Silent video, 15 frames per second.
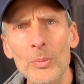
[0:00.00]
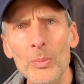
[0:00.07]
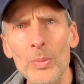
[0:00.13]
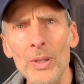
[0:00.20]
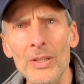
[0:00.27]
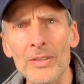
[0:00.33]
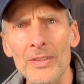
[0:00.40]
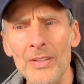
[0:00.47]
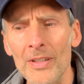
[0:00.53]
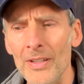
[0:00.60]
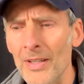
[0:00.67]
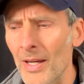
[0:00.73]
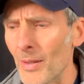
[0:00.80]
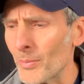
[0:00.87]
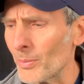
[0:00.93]
but
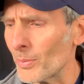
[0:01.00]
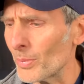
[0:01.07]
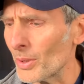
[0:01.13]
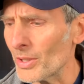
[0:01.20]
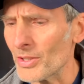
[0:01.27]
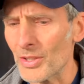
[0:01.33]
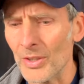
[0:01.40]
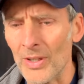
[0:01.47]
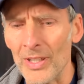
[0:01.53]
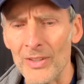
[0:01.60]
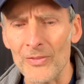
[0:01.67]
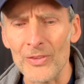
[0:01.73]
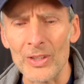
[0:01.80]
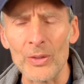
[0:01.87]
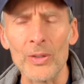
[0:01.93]
uh, I'm pretty sure I
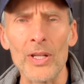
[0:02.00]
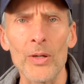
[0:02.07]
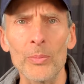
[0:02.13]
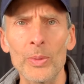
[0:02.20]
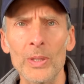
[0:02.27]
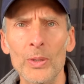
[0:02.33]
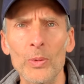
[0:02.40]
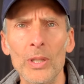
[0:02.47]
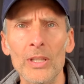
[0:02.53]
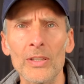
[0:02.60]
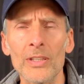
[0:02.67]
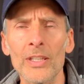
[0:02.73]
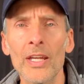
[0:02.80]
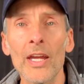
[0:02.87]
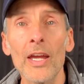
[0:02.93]
can figure it out pretty
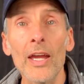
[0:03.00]
quickly.